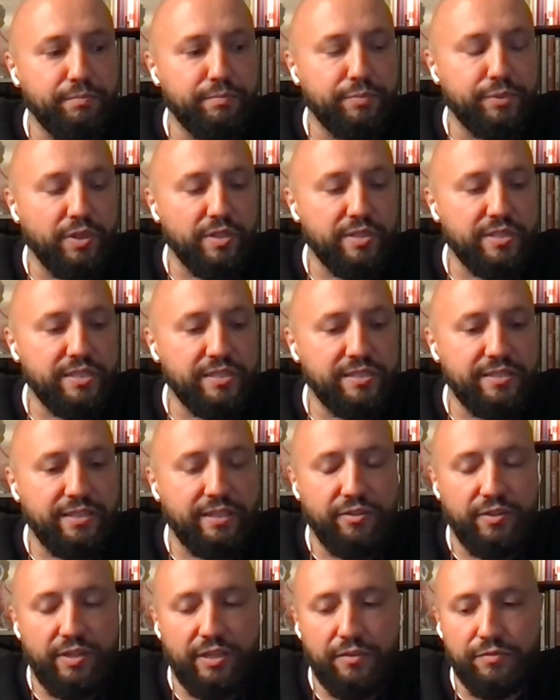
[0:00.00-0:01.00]
process,
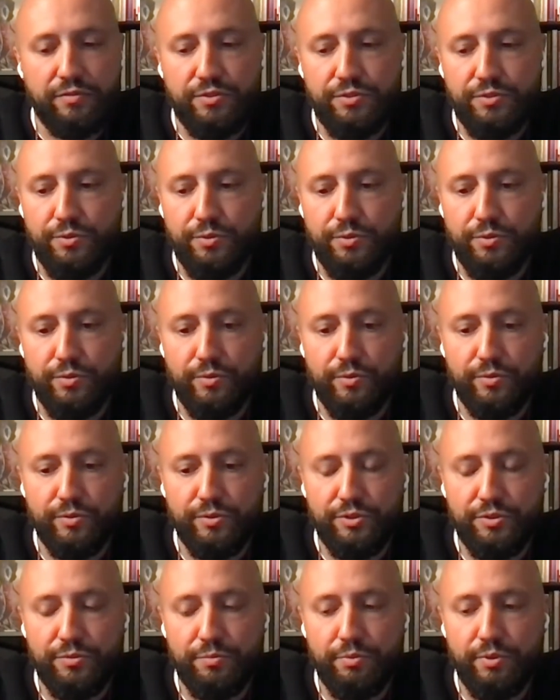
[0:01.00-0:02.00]
that you have to
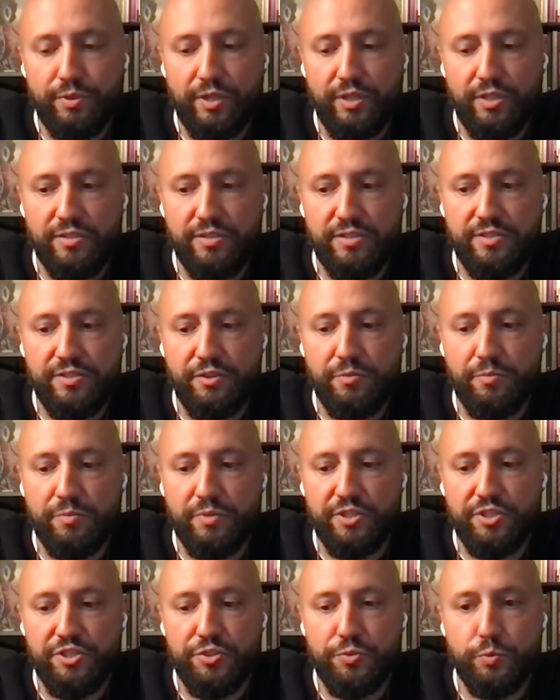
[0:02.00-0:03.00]
put in so
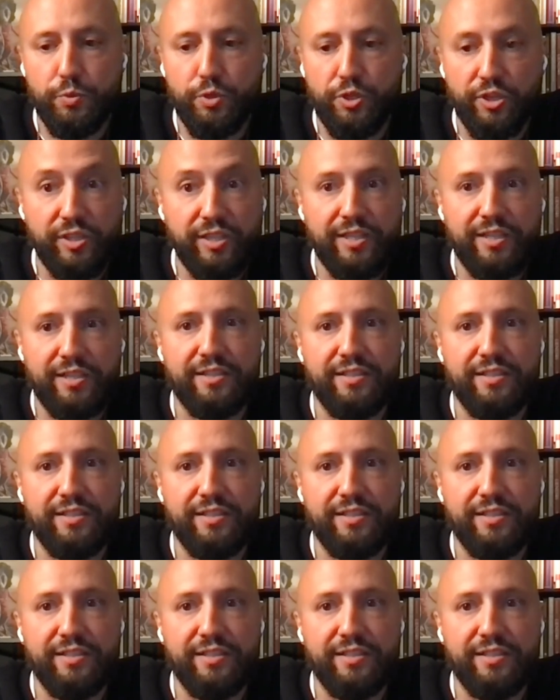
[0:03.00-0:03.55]
much work,